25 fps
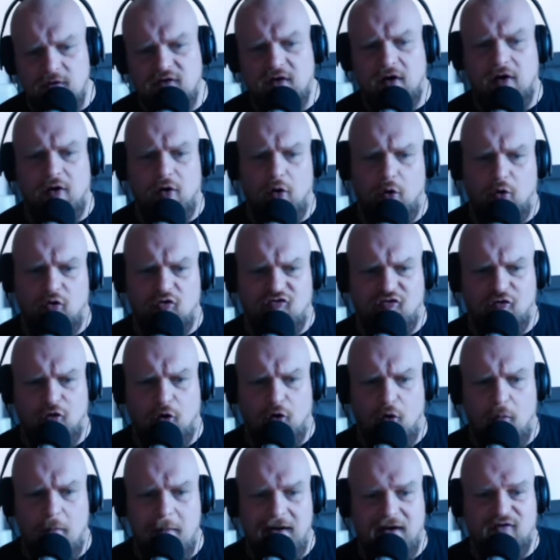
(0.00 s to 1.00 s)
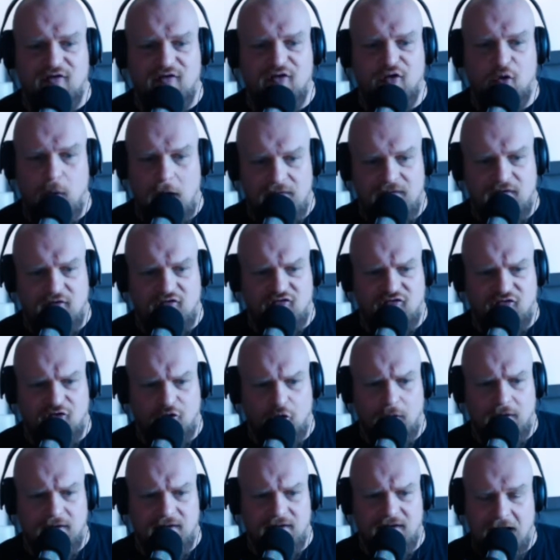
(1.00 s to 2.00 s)
our whole show, made us quit the
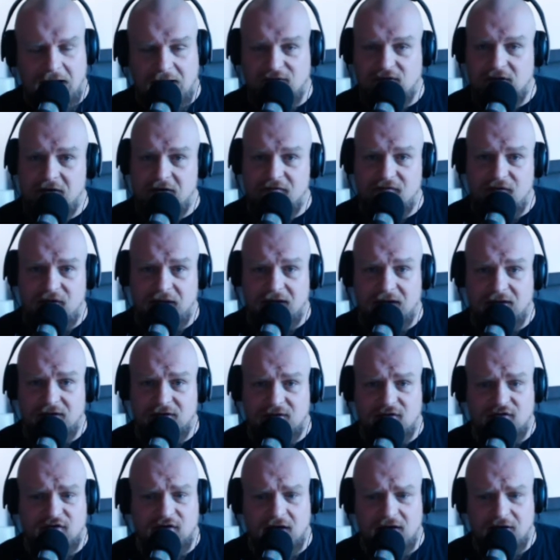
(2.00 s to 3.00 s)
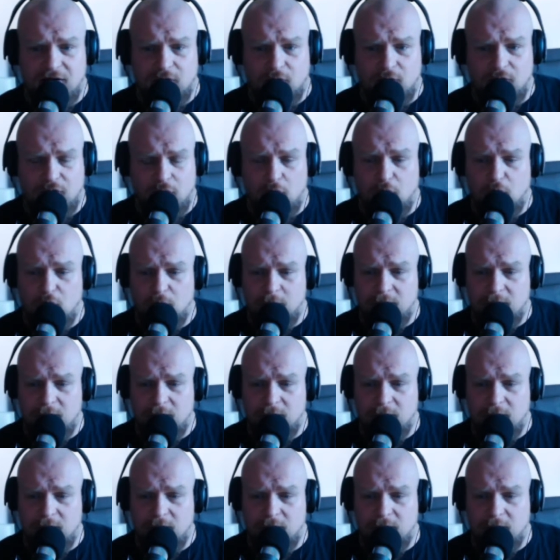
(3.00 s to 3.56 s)
show and cancel everything and, go home.